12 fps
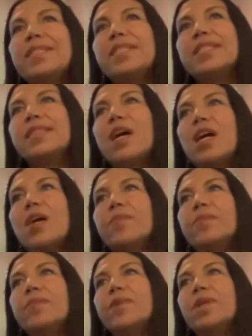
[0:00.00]
is,
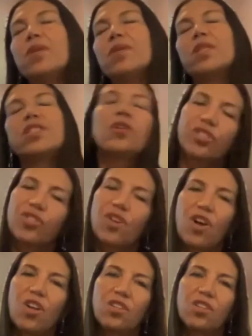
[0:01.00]
um, you know, it's so
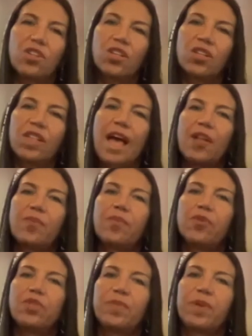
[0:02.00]
strong that
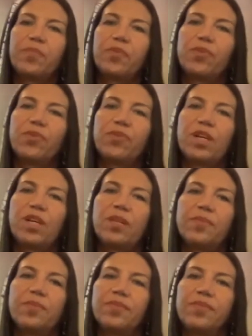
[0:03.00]
most people,
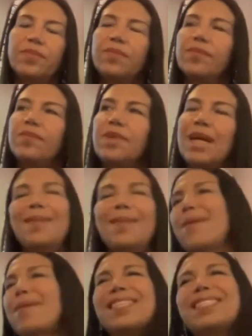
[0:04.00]
um, I'm
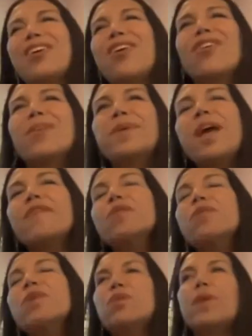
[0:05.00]
not gonna say all, I mean,
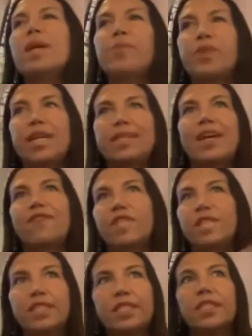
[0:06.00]
everyone, the way it plays out
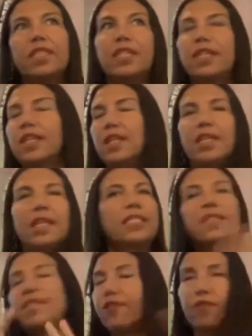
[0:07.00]
physically
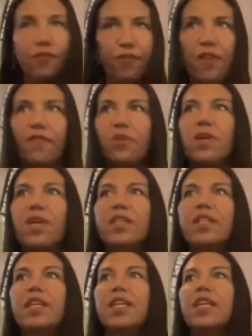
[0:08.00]
is different for
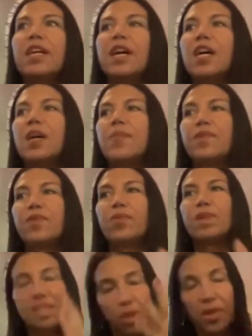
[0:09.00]
everyone. Um,
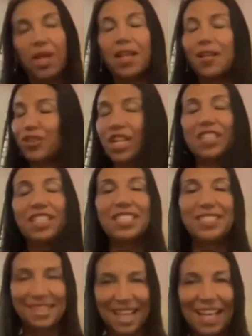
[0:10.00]
what's going on energetically
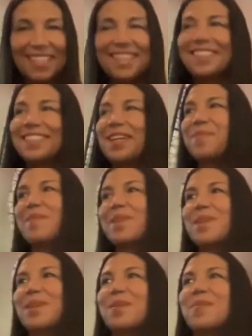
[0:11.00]
is exactly the same,
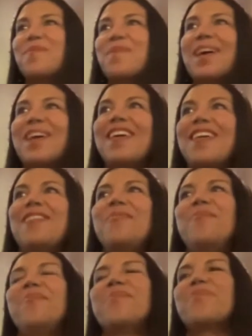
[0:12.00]
but,
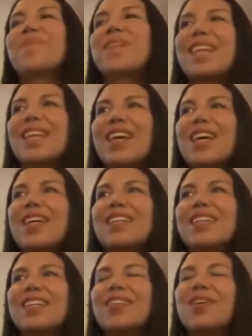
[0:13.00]
um, uh,
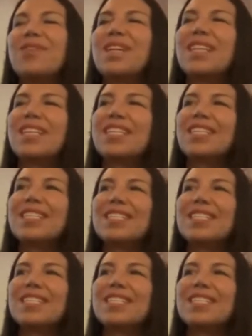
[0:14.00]
you know, it,